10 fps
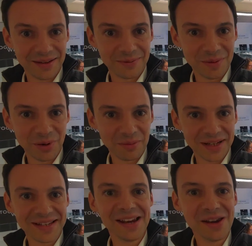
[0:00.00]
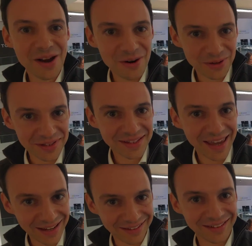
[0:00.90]
we probably didn't know the
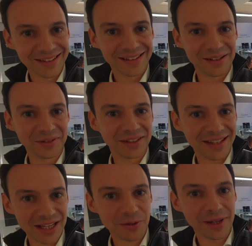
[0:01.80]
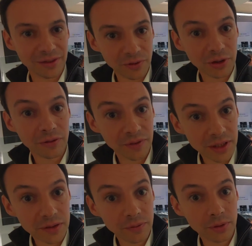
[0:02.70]
scale of the task we had in front of
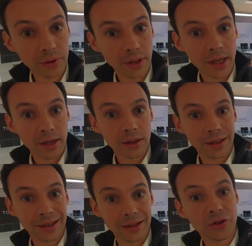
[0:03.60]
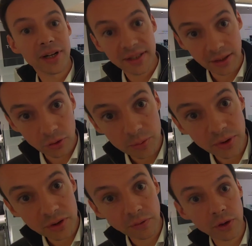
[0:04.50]
us for addressing those
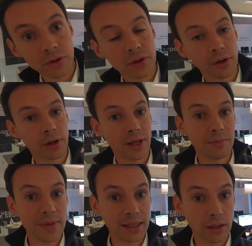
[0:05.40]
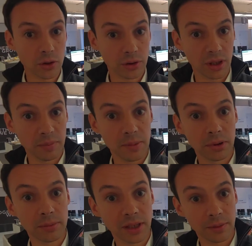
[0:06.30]
points of concern and making sure that
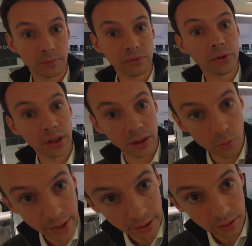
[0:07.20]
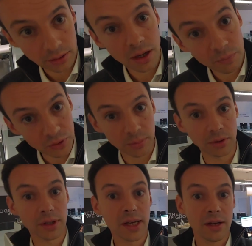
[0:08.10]
people become fully aware and
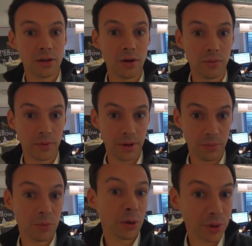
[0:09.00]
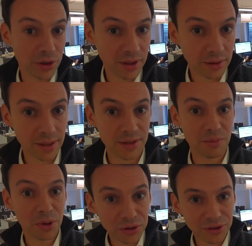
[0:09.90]
comfortable with what we're doing as a
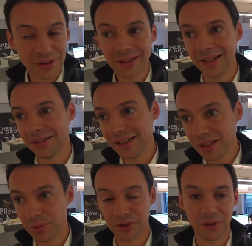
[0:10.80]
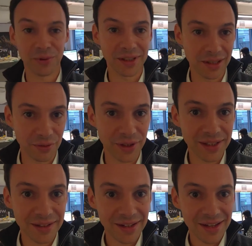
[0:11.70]
model and the data process we're
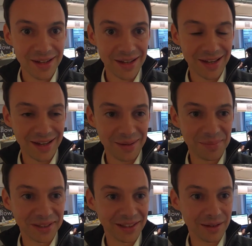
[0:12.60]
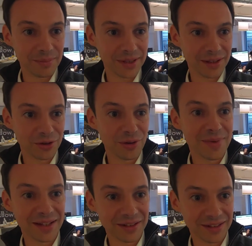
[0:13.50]
delivering. But I'm
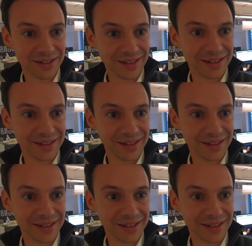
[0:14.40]
tremendously